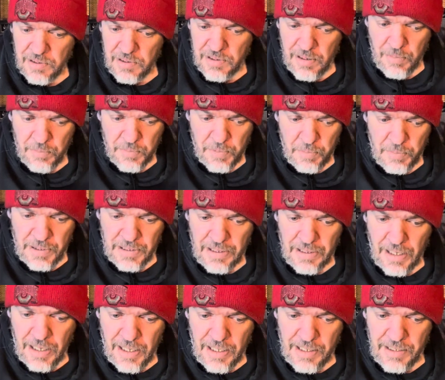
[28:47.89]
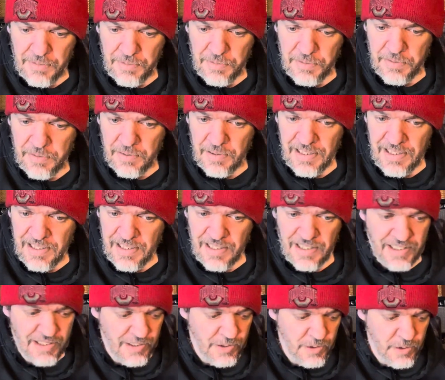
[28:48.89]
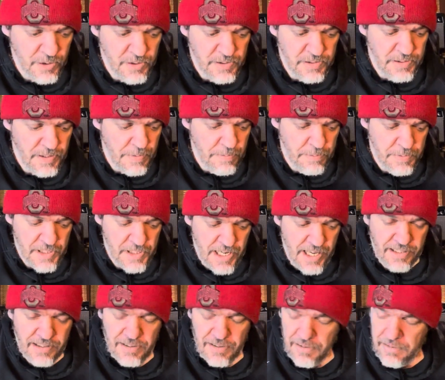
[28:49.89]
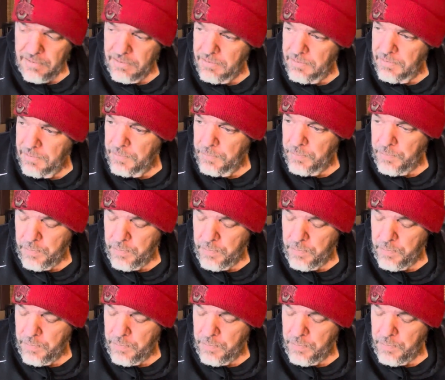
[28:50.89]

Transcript: come to my lives, and learn and practice.